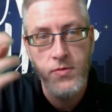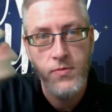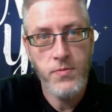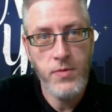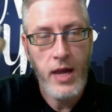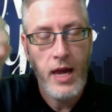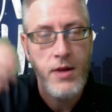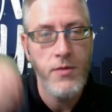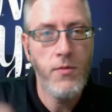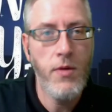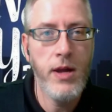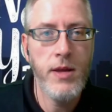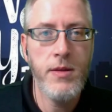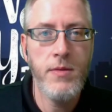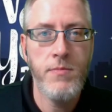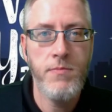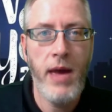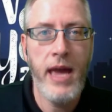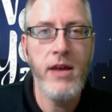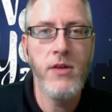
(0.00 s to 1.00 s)
kind of
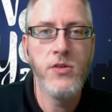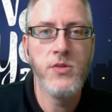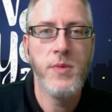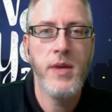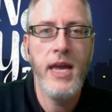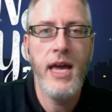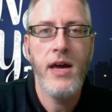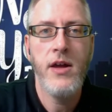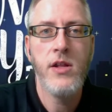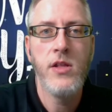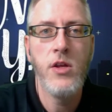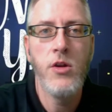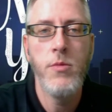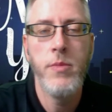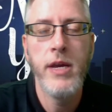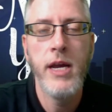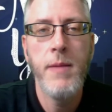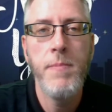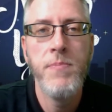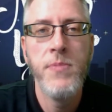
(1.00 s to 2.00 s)
what pales me out a little
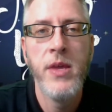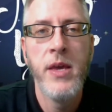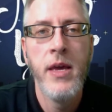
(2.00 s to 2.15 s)
bit.